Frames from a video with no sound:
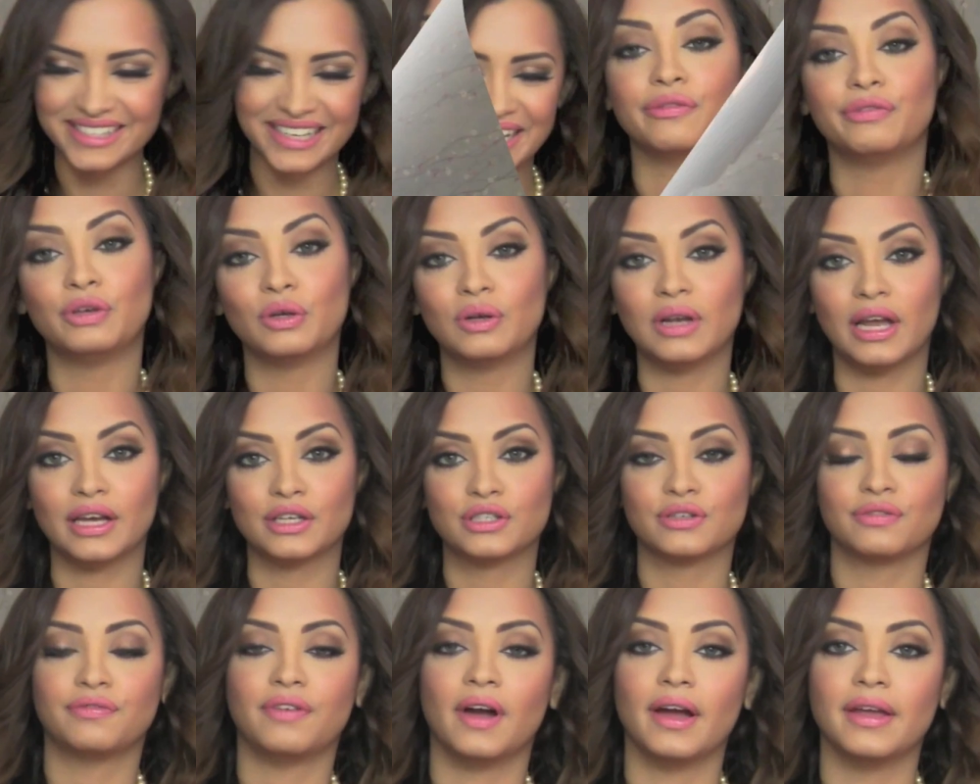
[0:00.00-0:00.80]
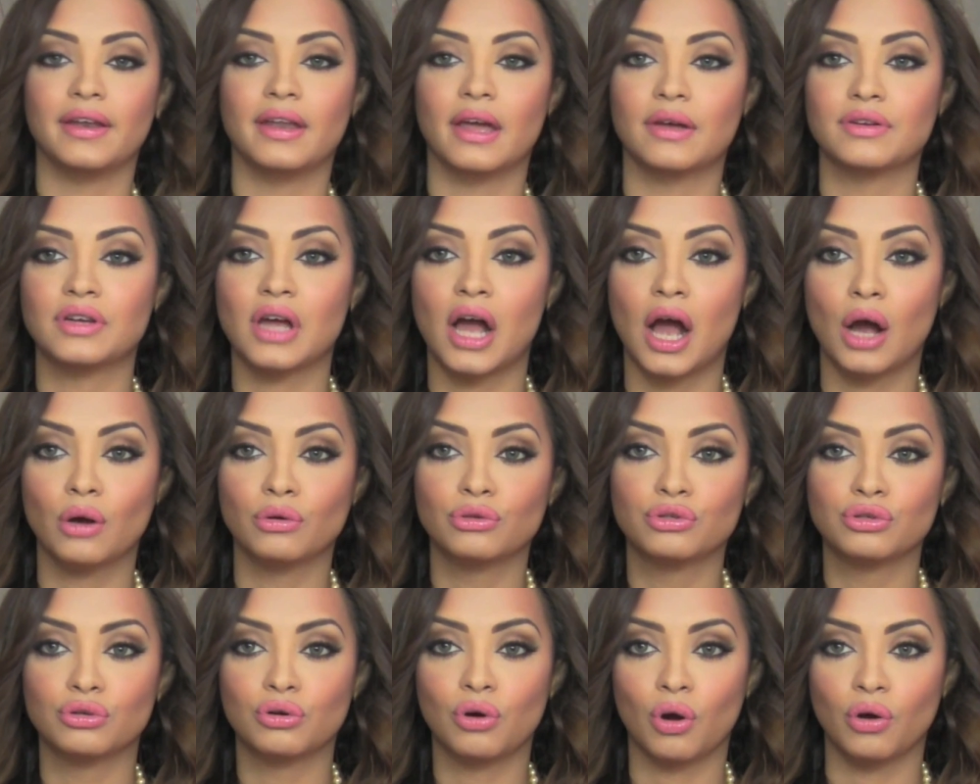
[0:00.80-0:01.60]
So if you'd like to find out how
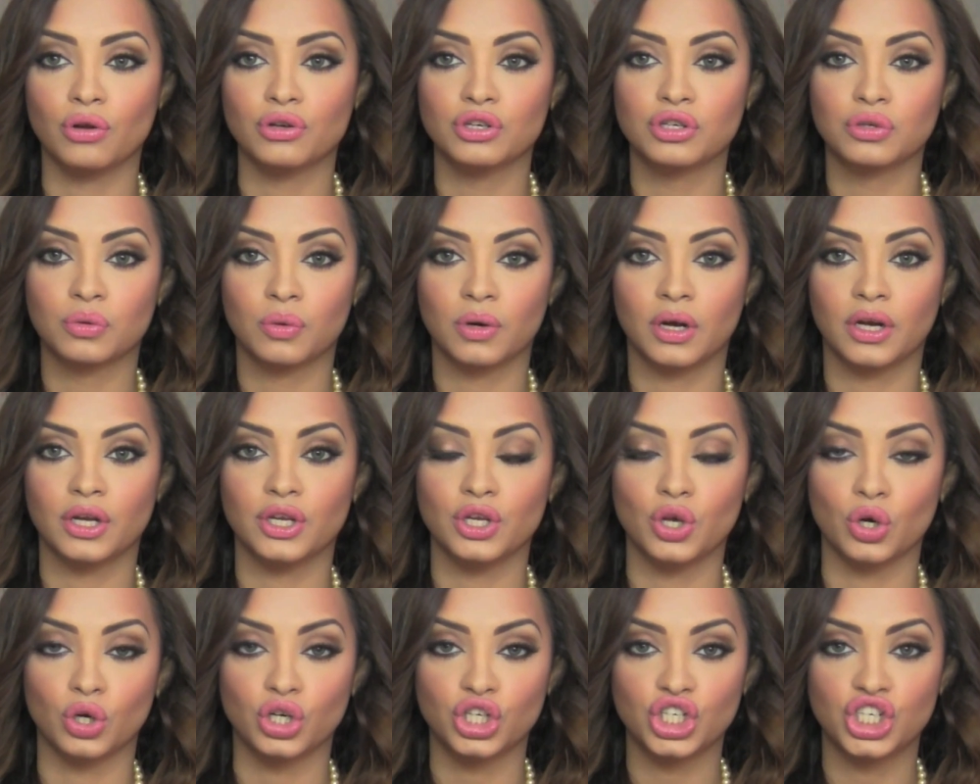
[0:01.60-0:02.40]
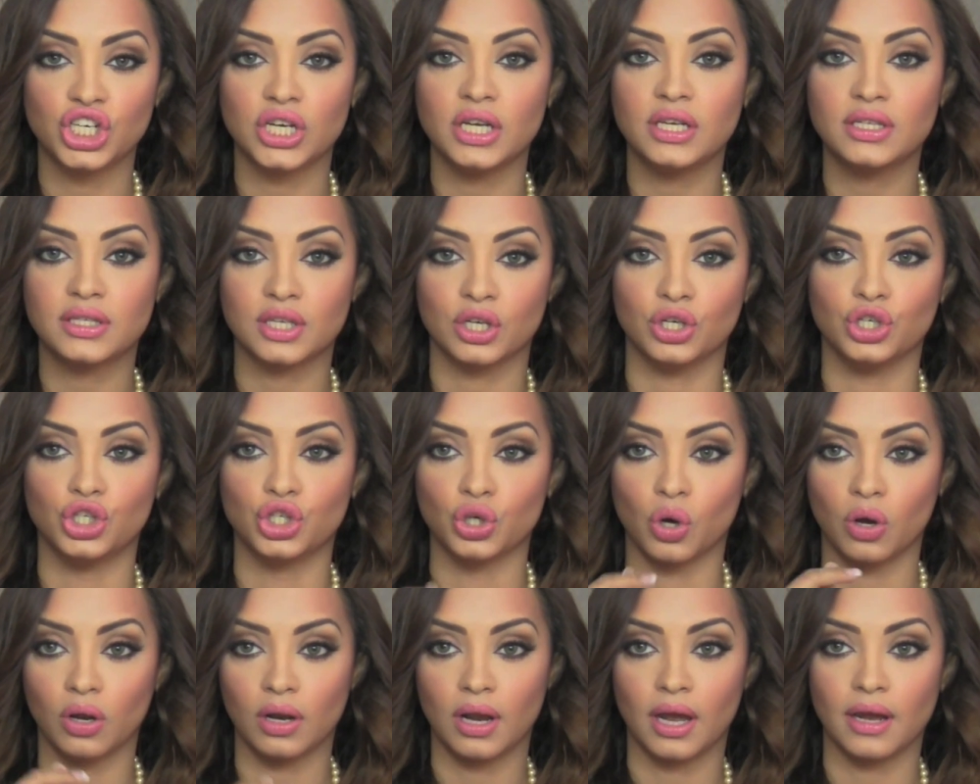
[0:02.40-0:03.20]
to contour your cheeks,
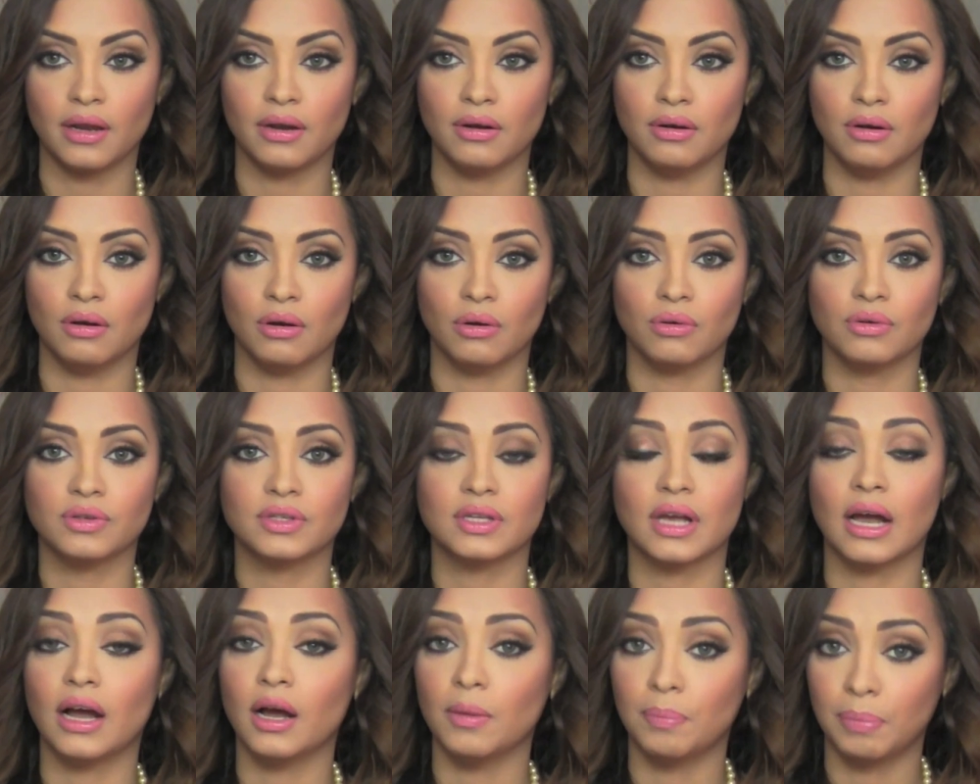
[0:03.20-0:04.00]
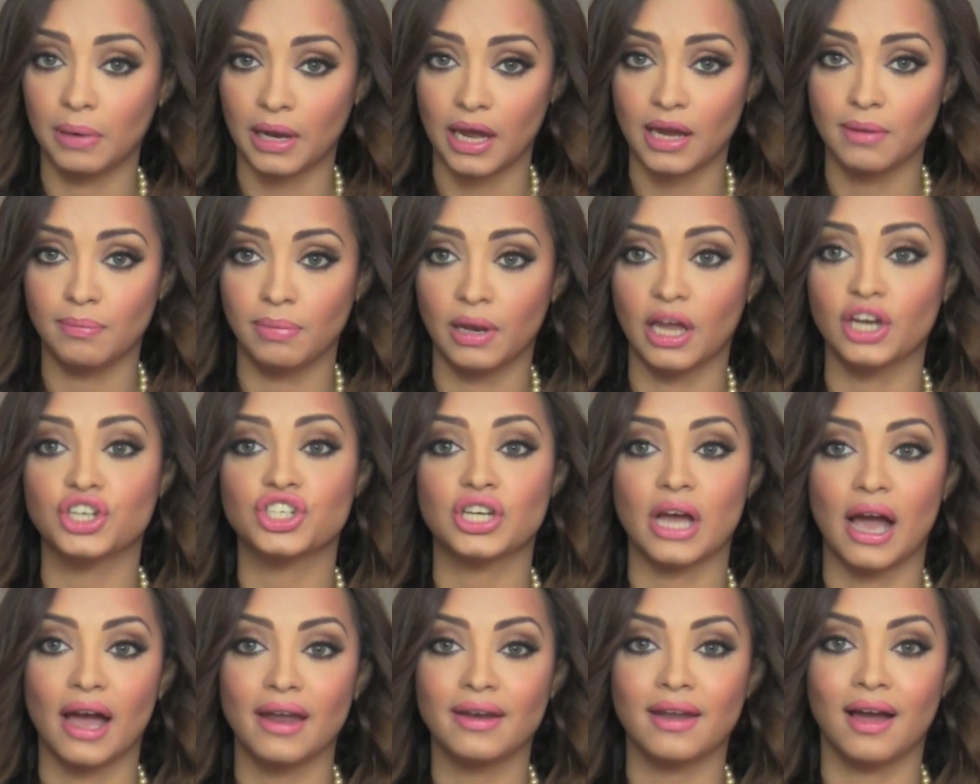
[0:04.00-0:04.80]
jawline, nose, apply blush
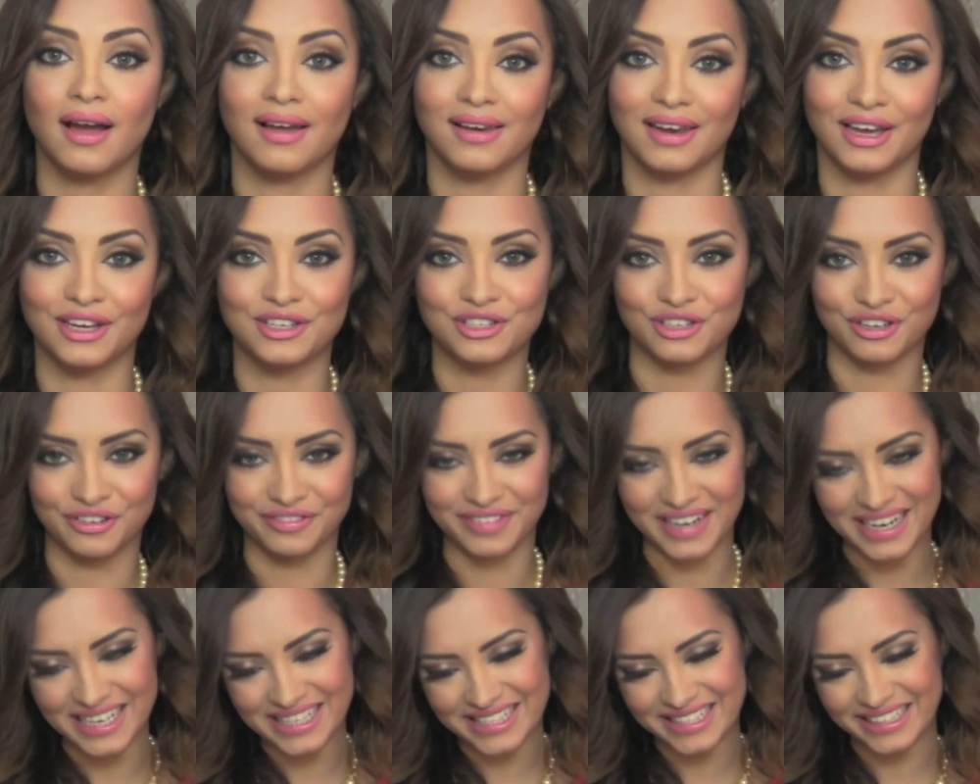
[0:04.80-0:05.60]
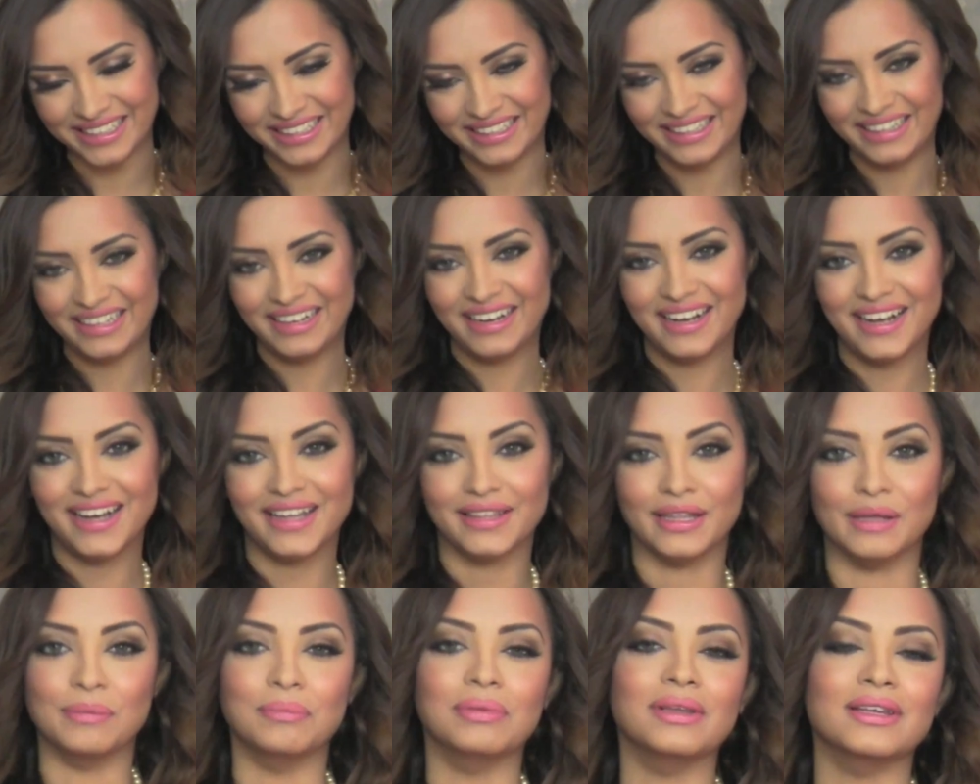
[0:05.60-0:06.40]
and highlight your face,
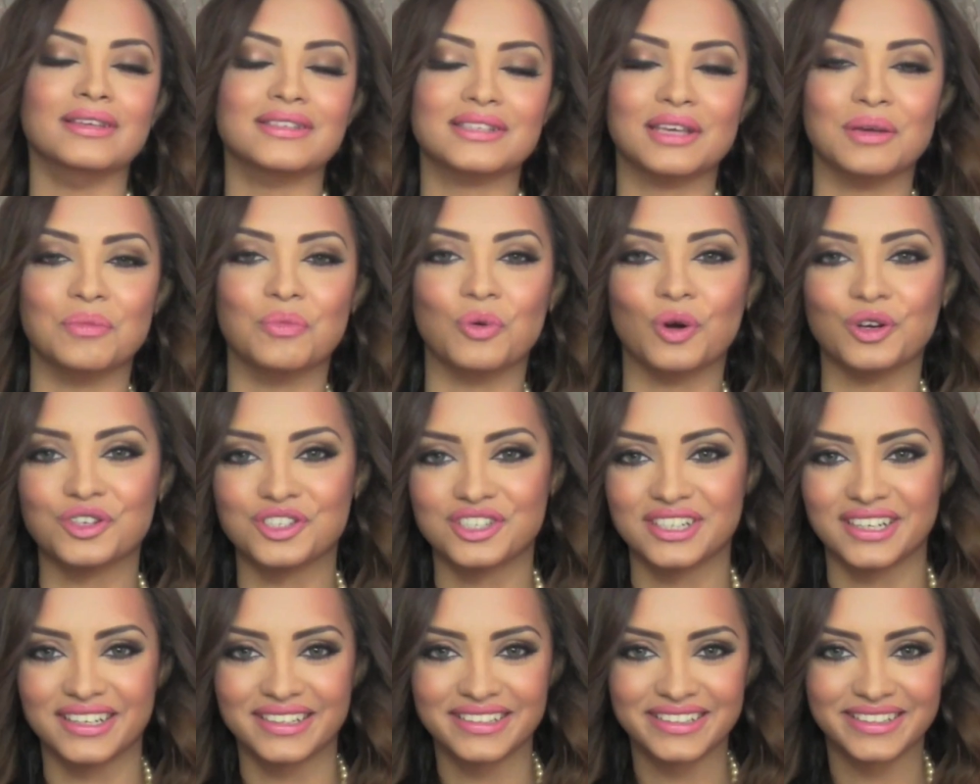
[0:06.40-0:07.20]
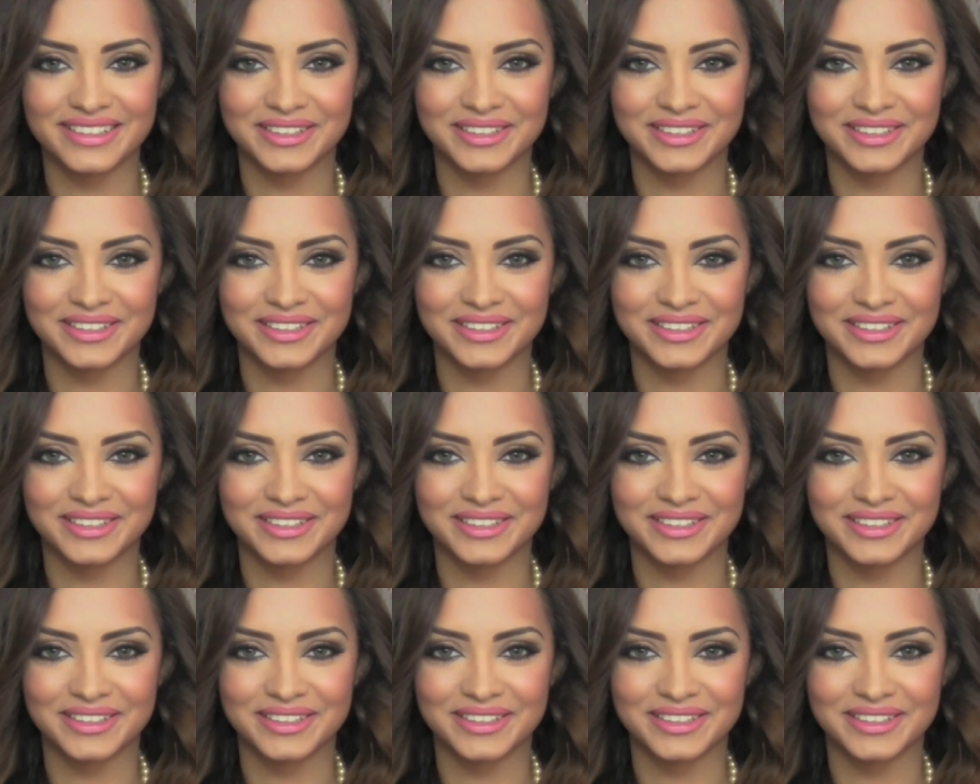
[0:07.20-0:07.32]
then please keep watching.